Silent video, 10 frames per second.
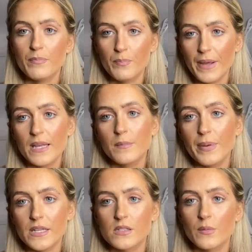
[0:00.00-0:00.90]
being
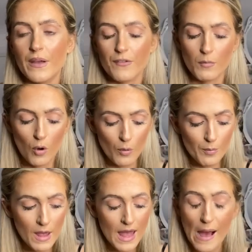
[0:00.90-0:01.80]
based away from home,
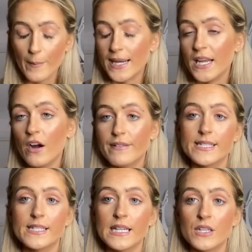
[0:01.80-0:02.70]
and when I
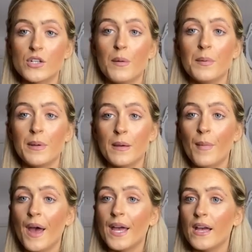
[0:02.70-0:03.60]
obviously seen the job at
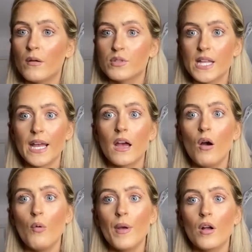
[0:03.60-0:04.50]
BMI, it was like,
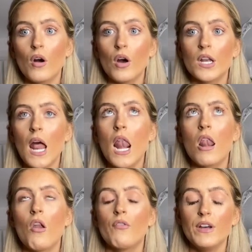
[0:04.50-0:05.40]
oh my god,
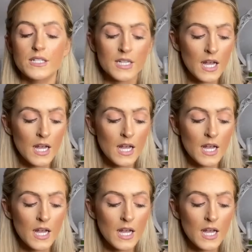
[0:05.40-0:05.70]
love it.